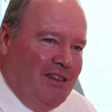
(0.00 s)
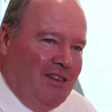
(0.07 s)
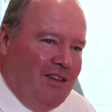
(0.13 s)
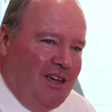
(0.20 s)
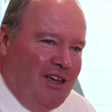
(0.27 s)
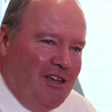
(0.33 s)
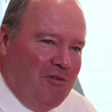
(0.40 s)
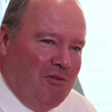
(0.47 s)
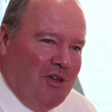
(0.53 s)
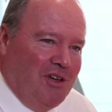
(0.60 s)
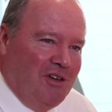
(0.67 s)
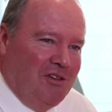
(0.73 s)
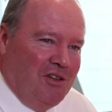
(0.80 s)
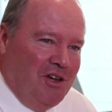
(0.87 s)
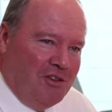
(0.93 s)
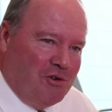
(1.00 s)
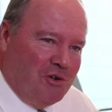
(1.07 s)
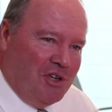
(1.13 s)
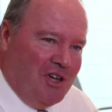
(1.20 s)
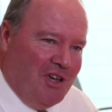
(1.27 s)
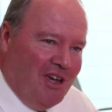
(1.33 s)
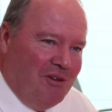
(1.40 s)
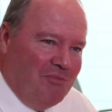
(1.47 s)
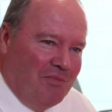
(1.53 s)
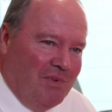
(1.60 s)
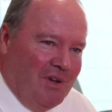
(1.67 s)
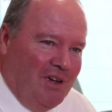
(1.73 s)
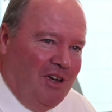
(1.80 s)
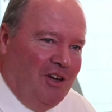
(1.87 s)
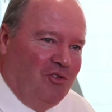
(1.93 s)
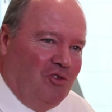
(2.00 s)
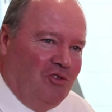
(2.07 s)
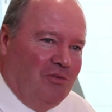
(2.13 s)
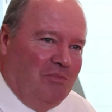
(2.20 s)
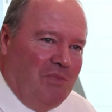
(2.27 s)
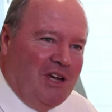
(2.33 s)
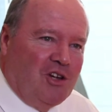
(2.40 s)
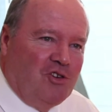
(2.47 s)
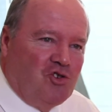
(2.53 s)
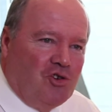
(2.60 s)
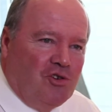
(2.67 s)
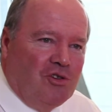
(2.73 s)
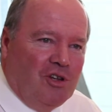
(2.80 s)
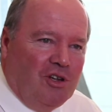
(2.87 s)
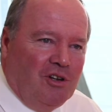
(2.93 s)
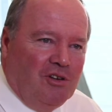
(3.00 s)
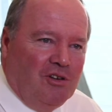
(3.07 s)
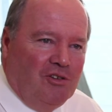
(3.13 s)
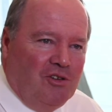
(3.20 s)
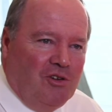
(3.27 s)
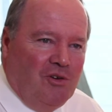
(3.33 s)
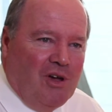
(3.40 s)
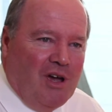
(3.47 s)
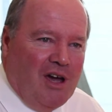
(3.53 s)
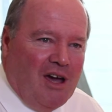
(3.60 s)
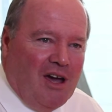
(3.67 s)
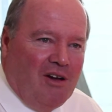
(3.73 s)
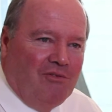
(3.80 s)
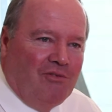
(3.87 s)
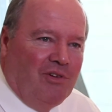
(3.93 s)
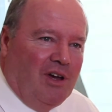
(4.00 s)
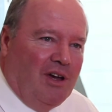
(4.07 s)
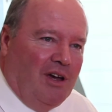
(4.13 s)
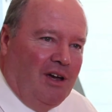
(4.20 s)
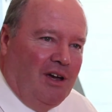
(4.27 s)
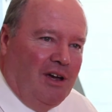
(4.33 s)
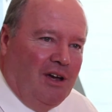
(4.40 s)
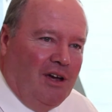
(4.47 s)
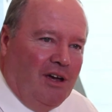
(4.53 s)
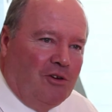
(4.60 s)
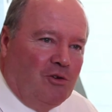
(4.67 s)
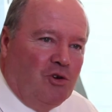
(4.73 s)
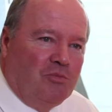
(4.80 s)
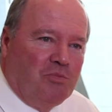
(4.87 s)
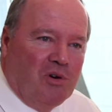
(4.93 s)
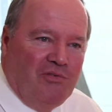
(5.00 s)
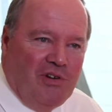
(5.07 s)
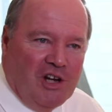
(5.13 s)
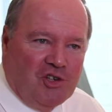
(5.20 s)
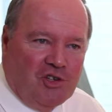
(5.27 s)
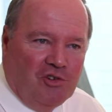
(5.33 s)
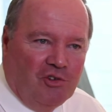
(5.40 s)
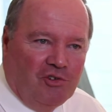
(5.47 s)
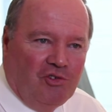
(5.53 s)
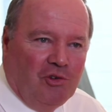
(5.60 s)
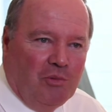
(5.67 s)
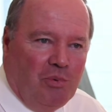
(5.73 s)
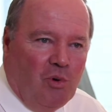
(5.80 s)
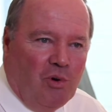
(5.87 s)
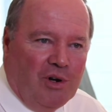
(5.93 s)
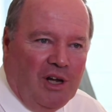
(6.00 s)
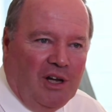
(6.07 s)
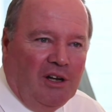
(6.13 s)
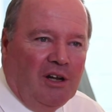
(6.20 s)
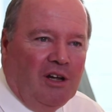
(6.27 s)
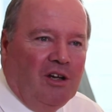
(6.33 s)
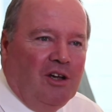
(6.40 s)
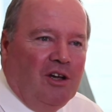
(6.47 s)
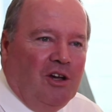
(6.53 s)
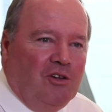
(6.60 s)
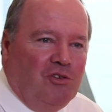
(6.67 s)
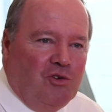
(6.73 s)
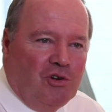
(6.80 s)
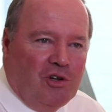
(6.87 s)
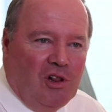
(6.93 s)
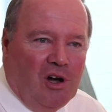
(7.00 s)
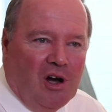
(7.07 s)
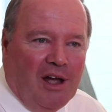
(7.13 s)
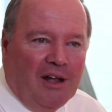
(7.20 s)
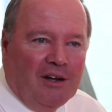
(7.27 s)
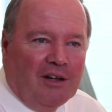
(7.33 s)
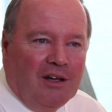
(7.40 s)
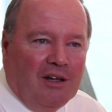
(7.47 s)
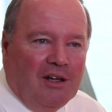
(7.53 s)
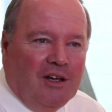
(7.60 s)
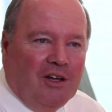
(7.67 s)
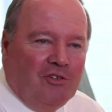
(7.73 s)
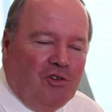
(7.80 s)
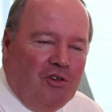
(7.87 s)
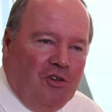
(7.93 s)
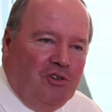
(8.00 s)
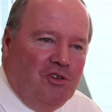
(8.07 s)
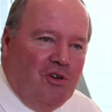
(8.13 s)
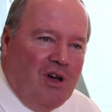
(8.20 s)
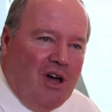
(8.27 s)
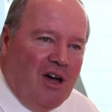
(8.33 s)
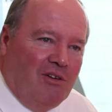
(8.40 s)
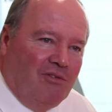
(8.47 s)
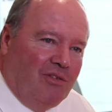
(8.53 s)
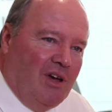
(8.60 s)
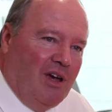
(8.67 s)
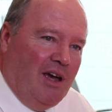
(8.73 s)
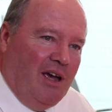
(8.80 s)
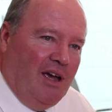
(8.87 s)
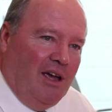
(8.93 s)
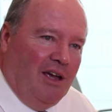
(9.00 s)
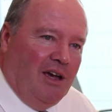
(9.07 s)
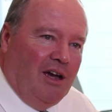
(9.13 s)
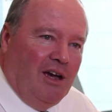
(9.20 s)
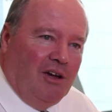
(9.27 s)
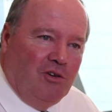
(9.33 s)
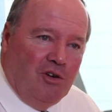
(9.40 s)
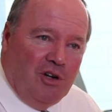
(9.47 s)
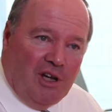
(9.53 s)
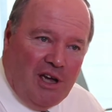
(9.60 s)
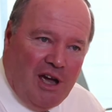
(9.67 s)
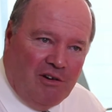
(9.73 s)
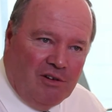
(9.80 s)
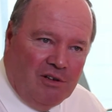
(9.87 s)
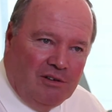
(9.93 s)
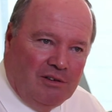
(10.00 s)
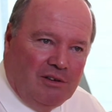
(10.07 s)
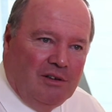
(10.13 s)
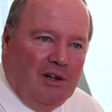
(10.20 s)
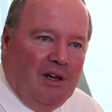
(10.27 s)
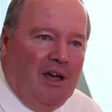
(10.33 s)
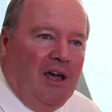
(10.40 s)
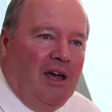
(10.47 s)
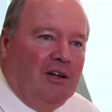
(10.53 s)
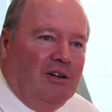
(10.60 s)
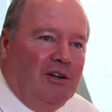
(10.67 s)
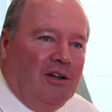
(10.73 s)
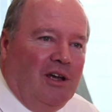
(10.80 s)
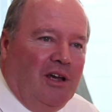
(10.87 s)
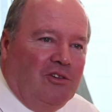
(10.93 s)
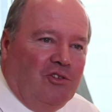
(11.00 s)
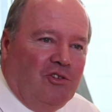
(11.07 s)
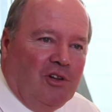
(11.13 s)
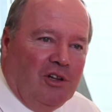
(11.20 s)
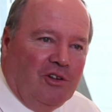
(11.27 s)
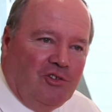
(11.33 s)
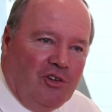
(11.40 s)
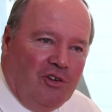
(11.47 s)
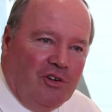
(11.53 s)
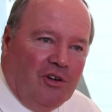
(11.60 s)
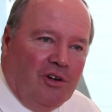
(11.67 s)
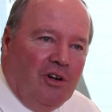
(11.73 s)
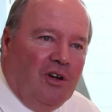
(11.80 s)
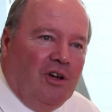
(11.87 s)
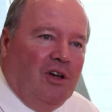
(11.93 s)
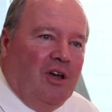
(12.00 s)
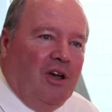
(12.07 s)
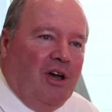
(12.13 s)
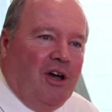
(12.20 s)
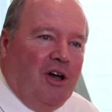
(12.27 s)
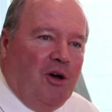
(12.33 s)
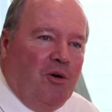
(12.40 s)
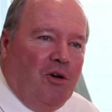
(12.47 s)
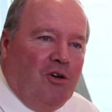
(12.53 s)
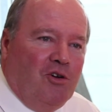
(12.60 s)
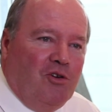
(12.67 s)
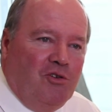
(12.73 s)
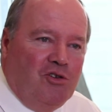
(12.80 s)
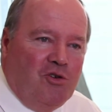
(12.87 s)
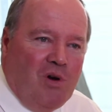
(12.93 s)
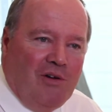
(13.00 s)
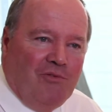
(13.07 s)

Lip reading: The other key is making sure that you have good professionals supporting your client, so that you have a good accountant and solicitor who you